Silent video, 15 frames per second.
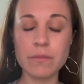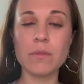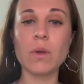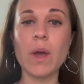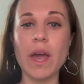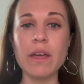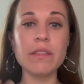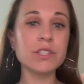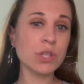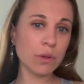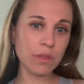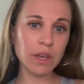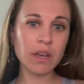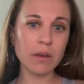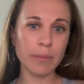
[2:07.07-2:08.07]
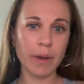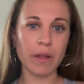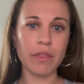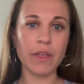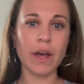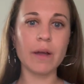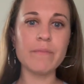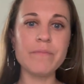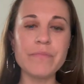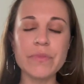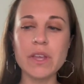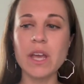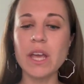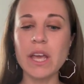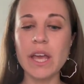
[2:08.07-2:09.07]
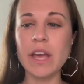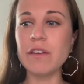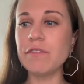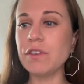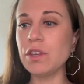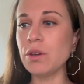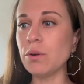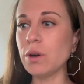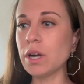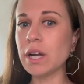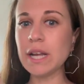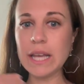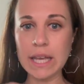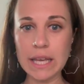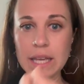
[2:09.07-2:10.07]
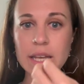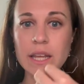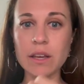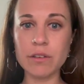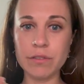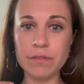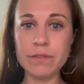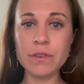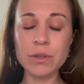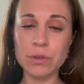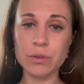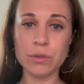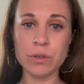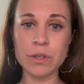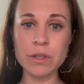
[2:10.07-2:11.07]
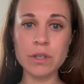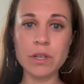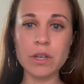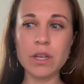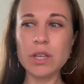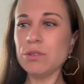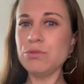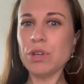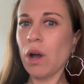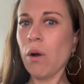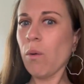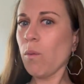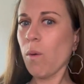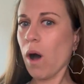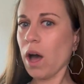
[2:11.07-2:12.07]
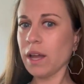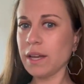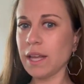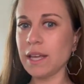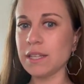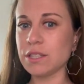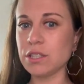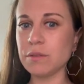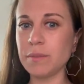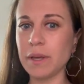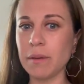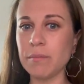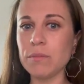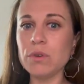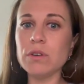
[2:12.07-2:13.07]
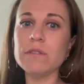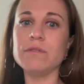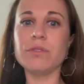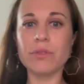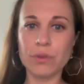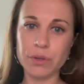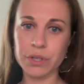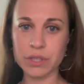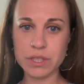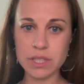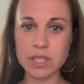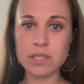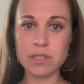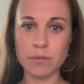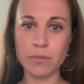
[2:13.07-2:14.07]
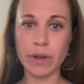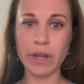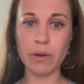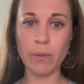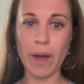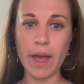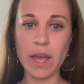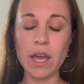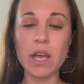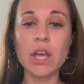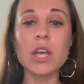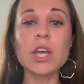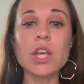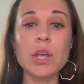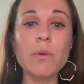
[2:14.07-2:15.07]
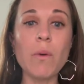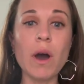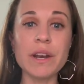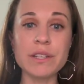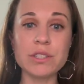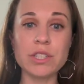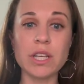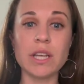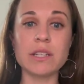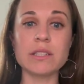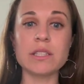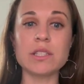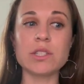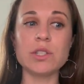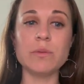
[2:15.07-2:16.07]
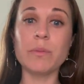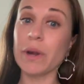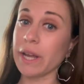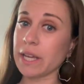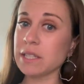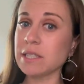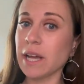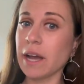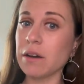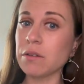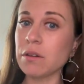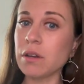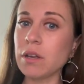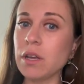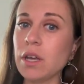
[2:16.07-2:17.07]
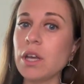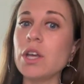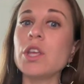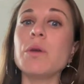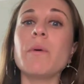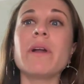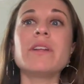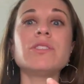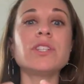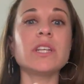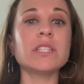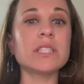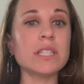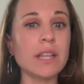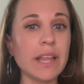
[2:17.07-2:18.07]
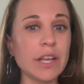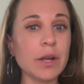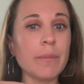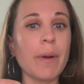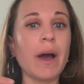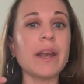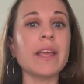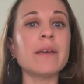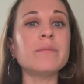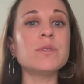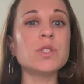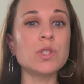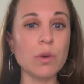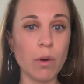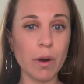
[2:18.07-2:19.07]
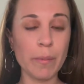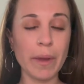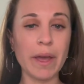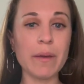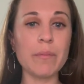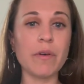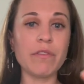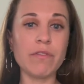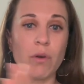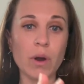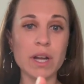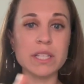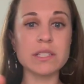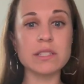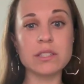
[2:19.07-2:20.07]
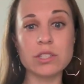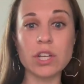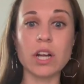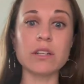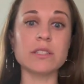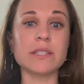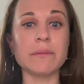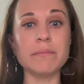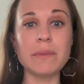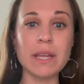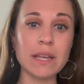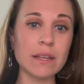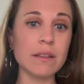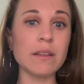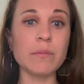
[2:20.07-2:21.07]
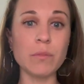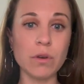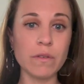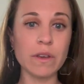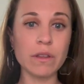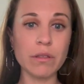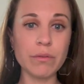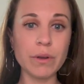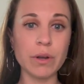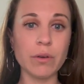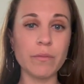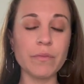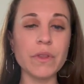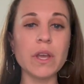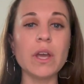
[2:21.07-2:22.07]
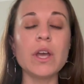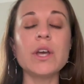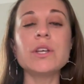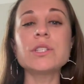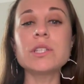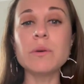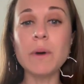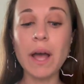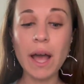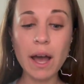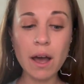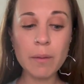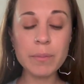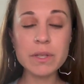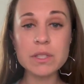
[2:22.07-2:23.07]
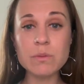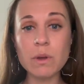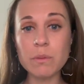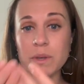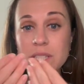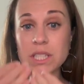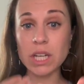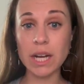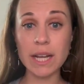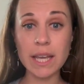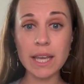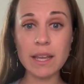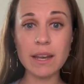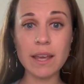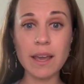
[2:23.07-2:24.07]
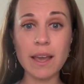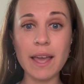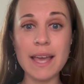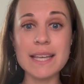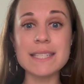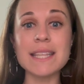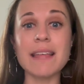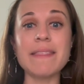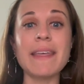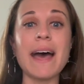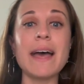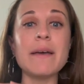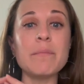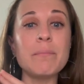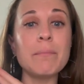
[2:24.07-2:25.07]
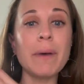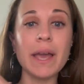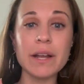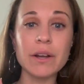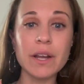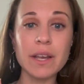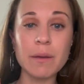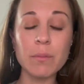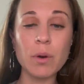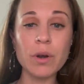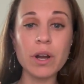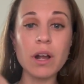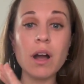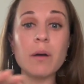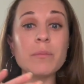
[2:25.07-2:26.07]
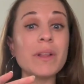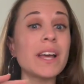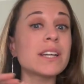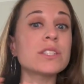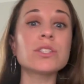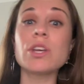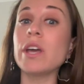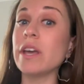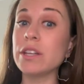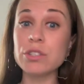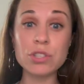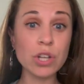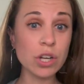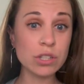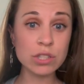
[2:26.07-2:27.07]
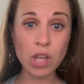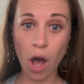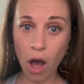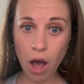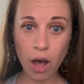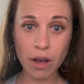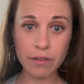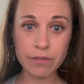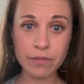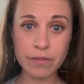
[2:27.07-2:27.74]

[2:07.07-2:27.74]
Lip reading: Okay, so think about that. If you're eating food, you don't want it to be moved through your system right away. You want a chance to break it down. You want a chance to let your body absorb it before it starts immediately moving through. So what happens when we start eating is that migrating motor complex turns off.